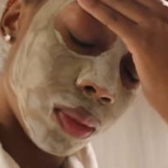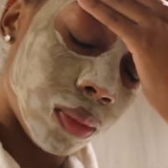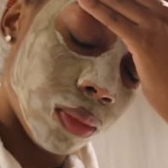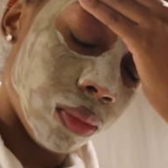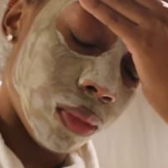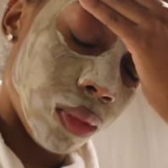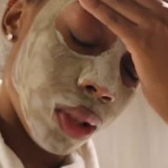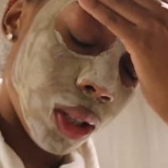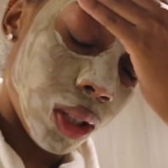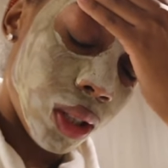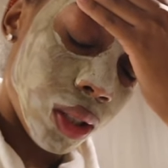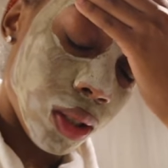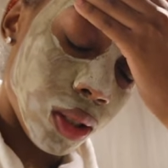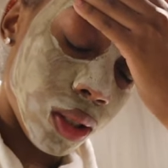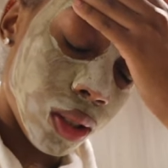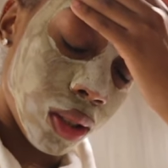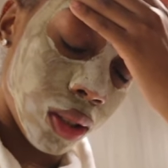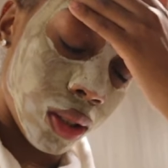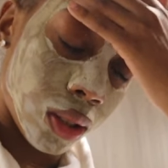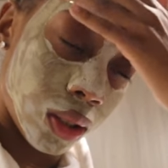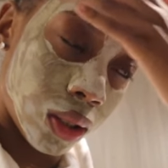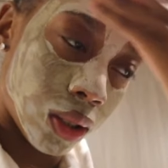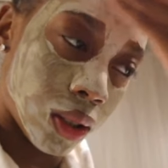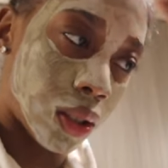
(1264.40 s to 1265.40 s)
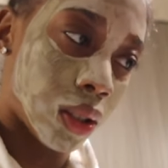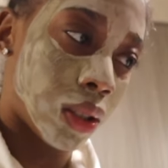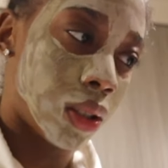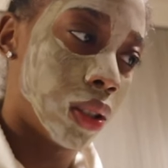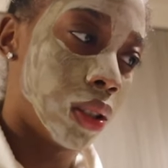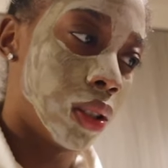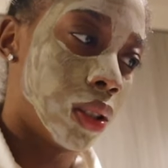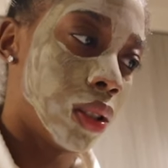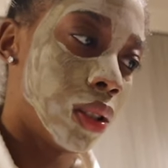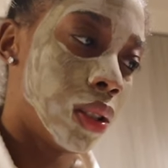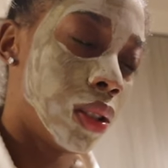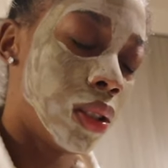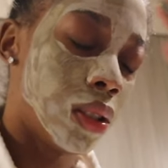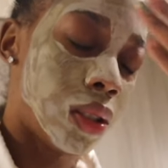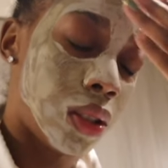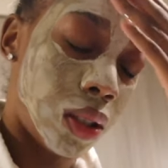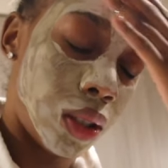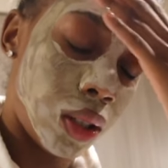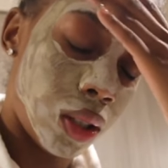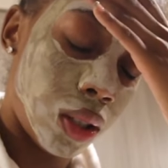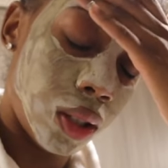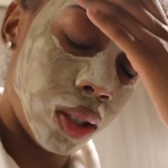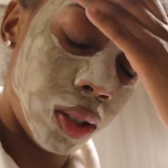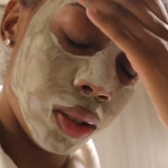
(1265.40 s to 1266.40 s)
mask, honey, is
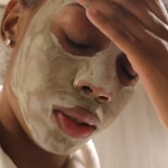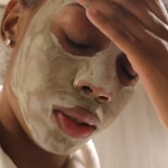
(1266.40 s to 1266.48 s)
itchy.